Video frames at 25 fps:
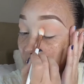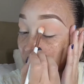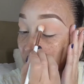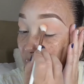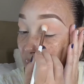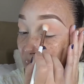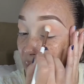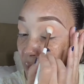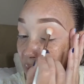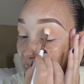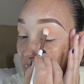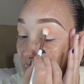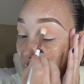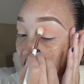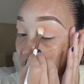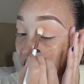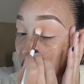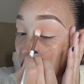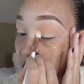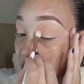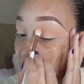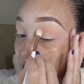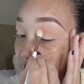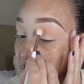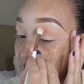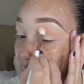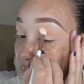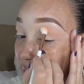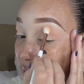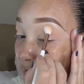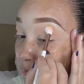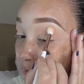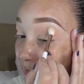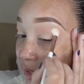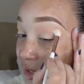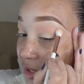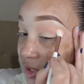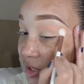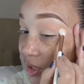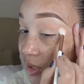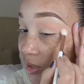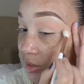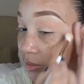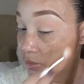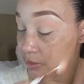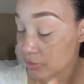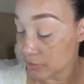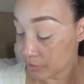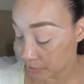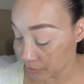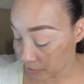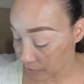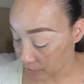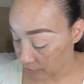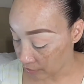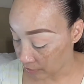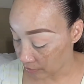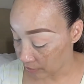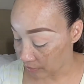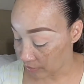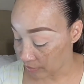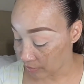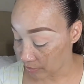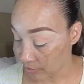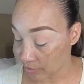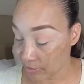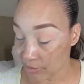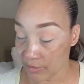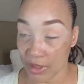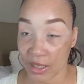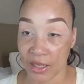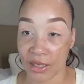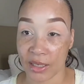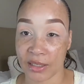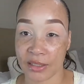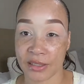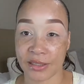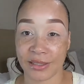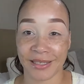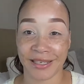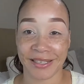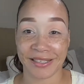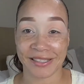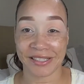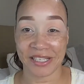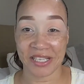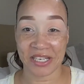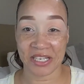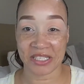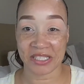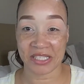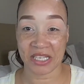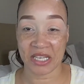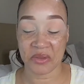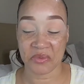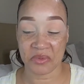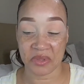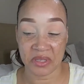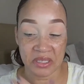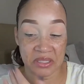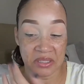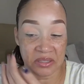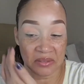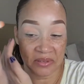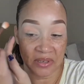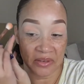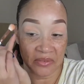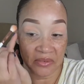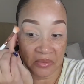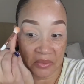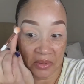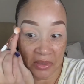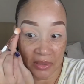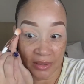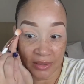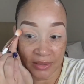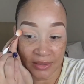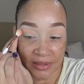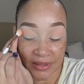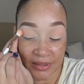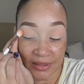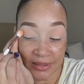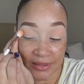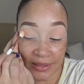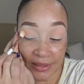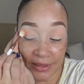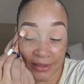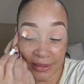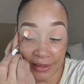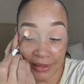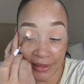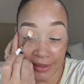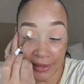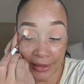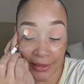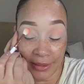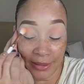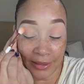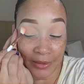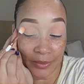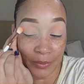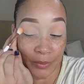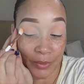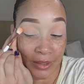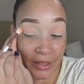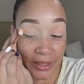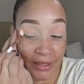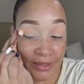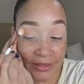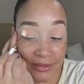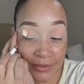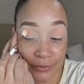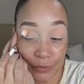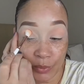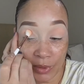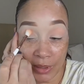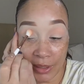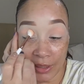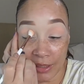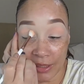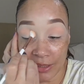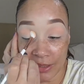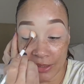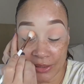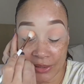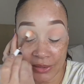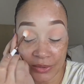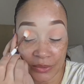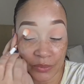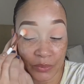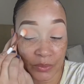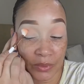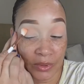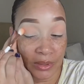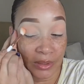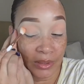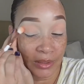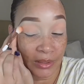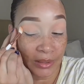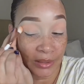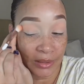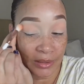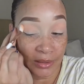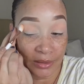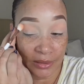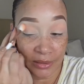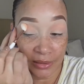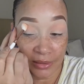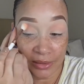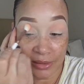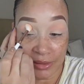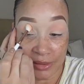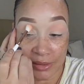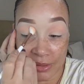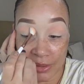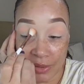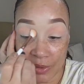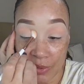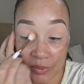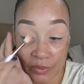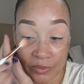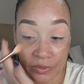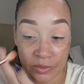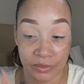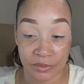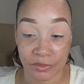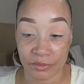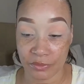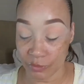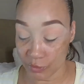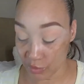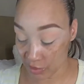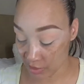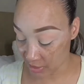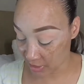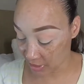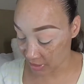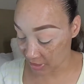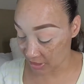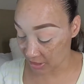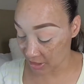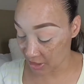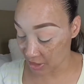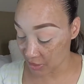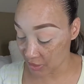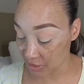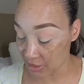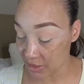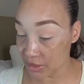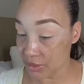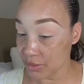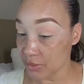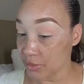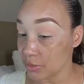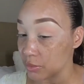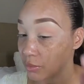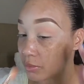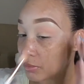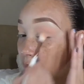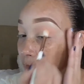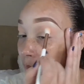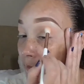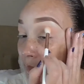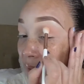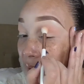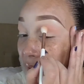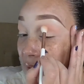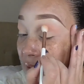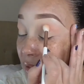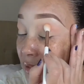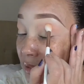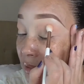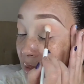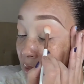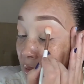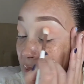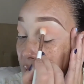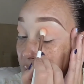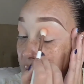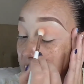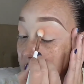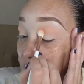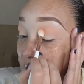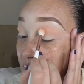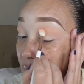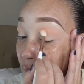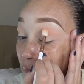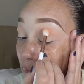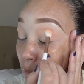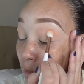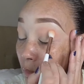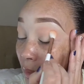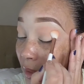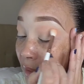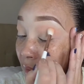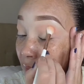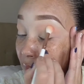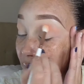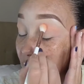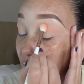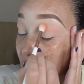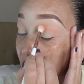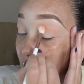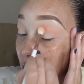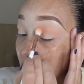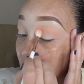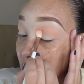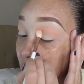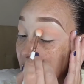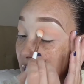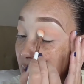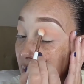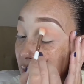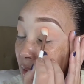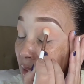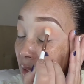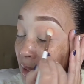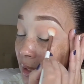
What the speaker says: new here to my channel, I like to kind of say the same thing so everyone can just hear what I like to do. So we're going to continue to place it right in the crease.